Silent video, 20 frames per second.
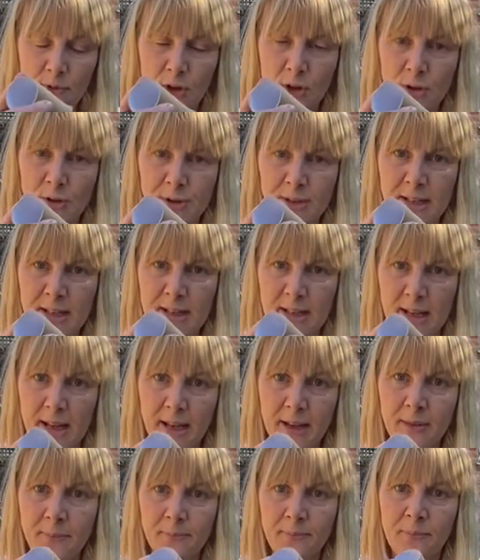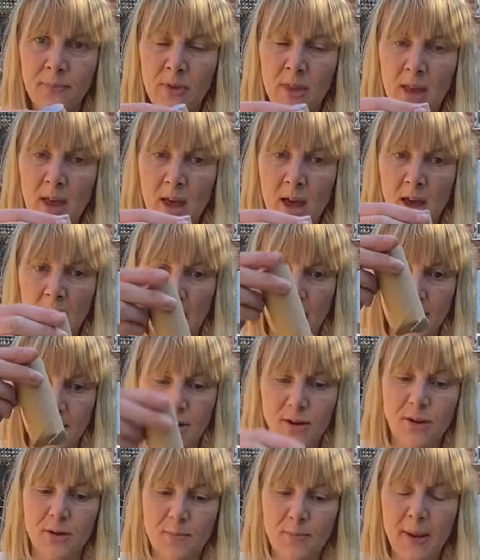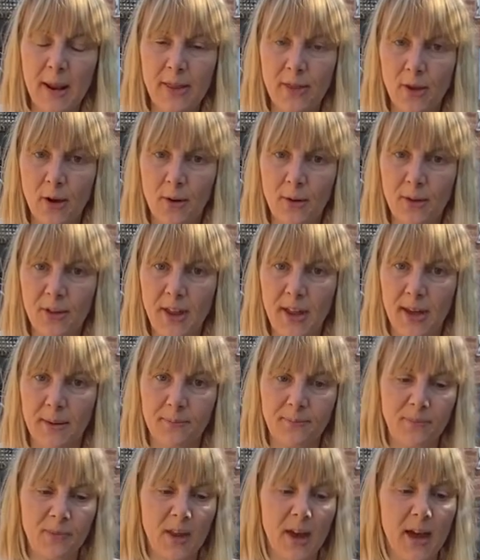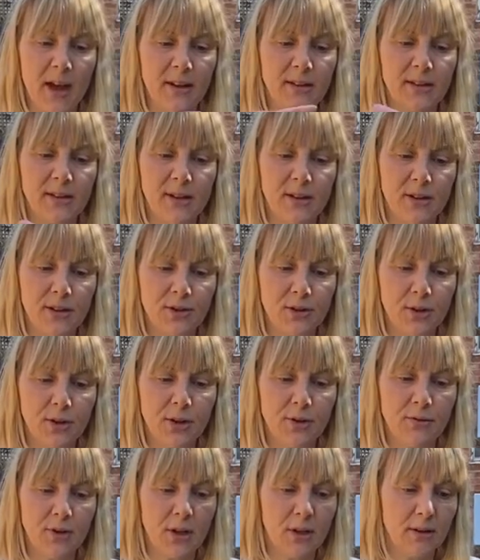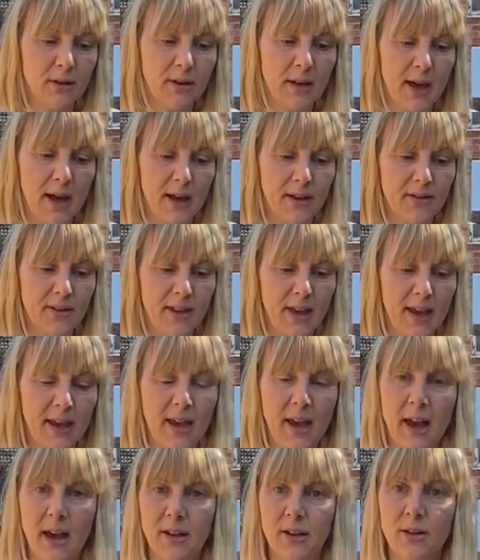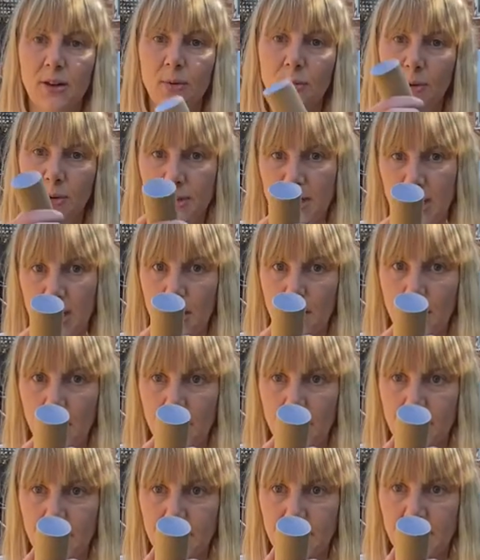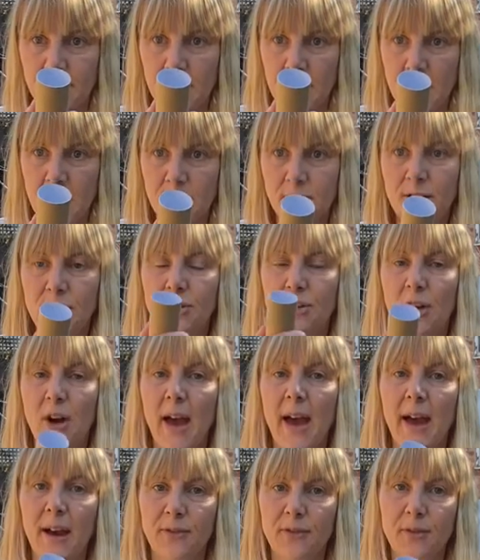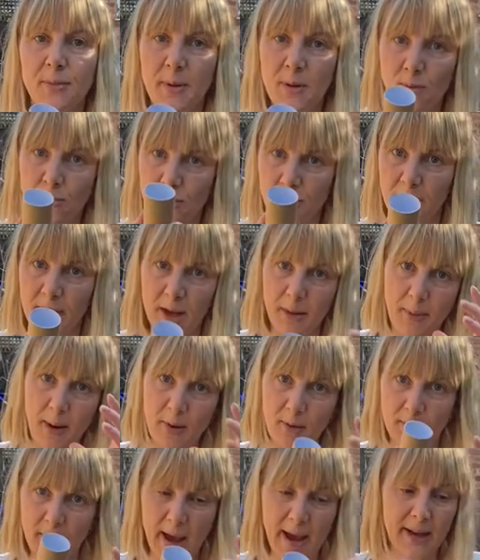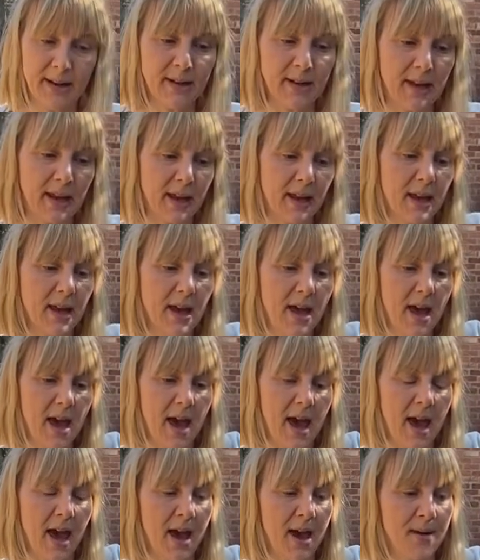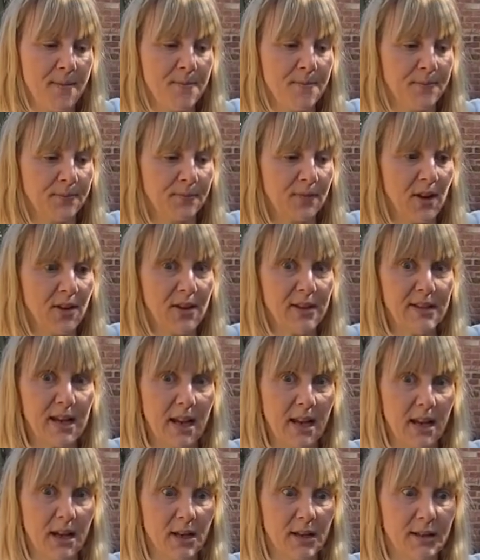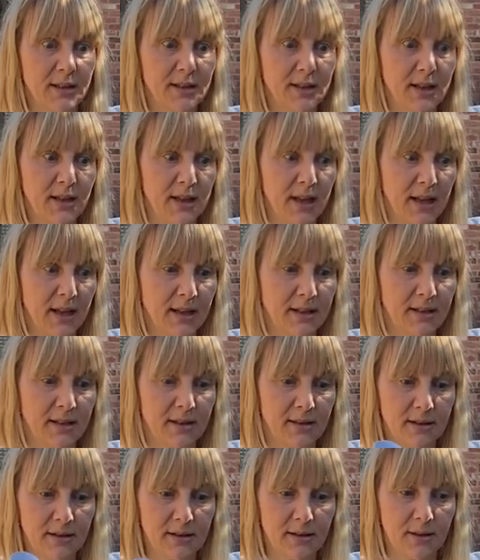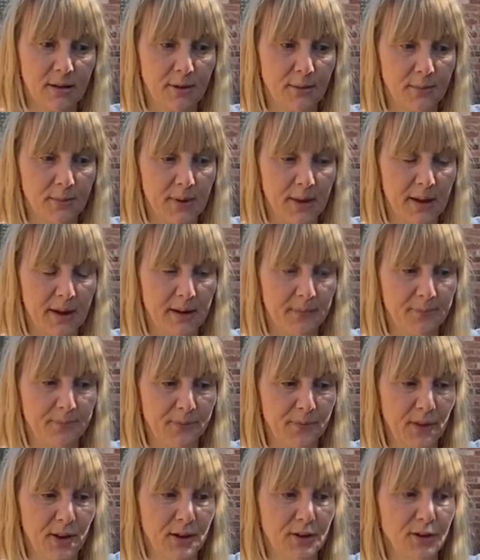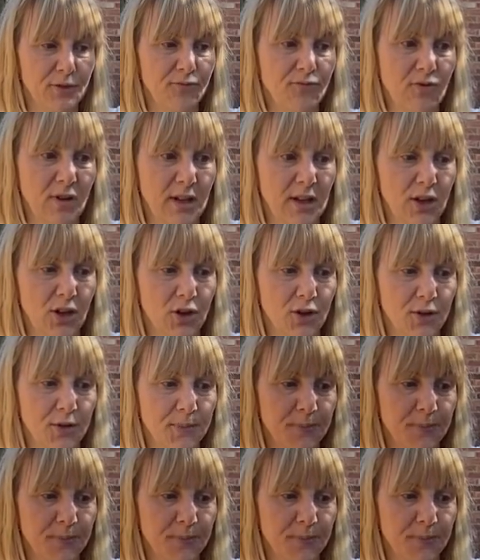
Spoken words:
seedling, and then you can plant the whole thing, and the toilet roll and the egg carton will decompose, so you don't have to be worrying about handling the delicate seedlings. So that's really good.